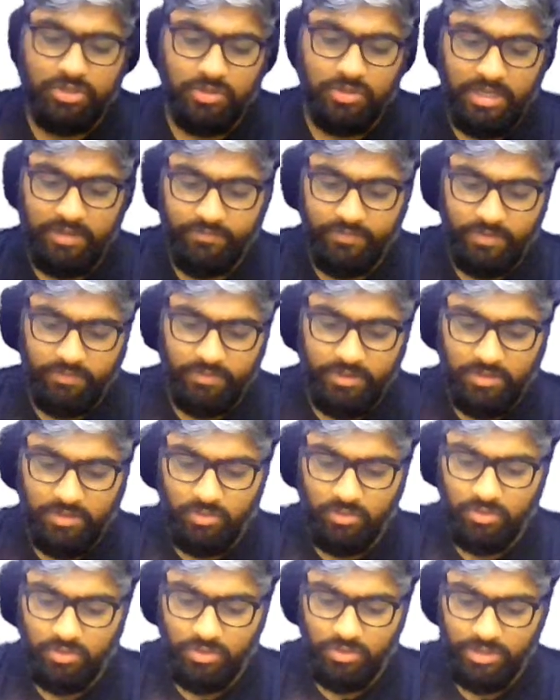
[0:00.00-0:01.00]
to everyone
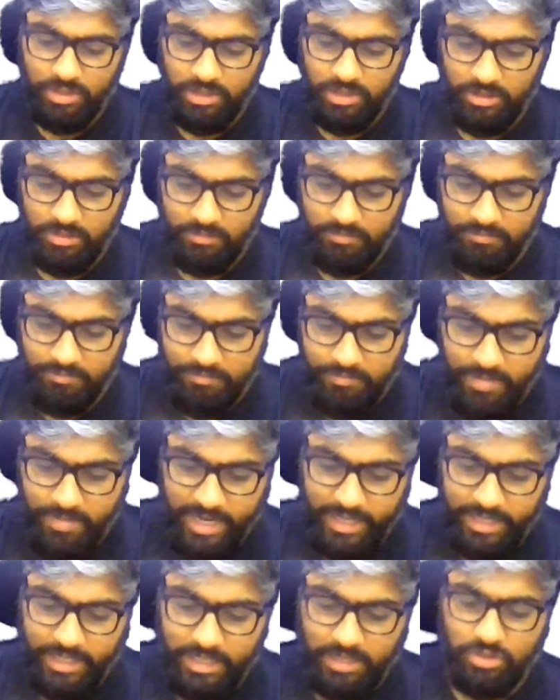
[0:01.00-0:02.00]
who could
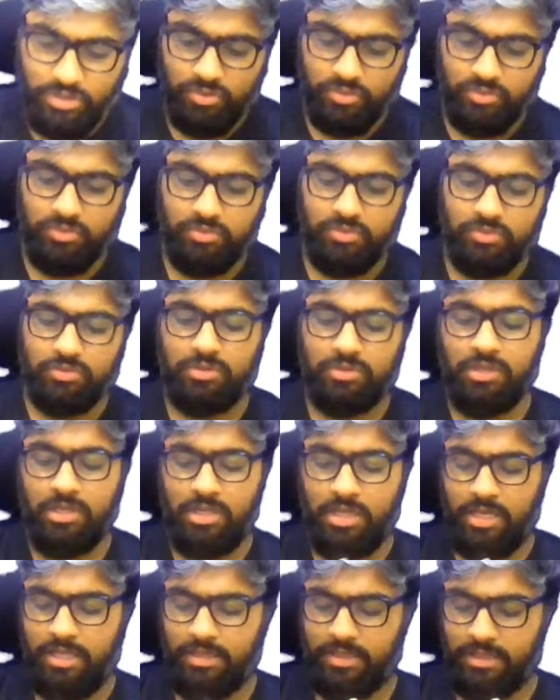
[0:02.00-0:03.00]
make it to
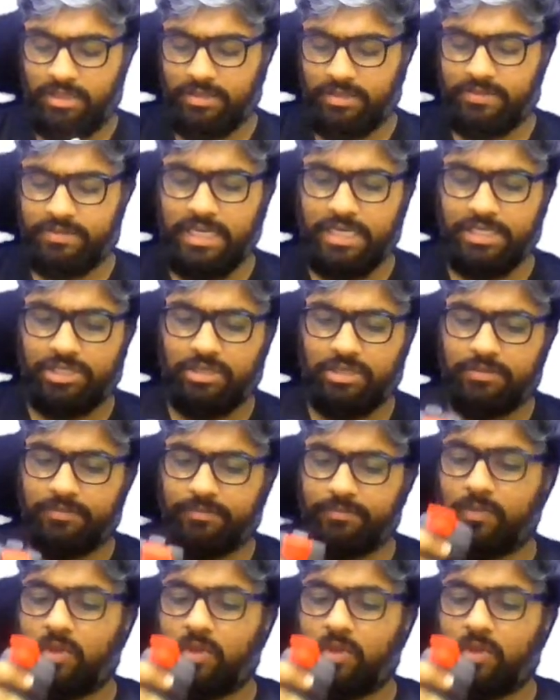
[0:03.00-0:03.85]
this session.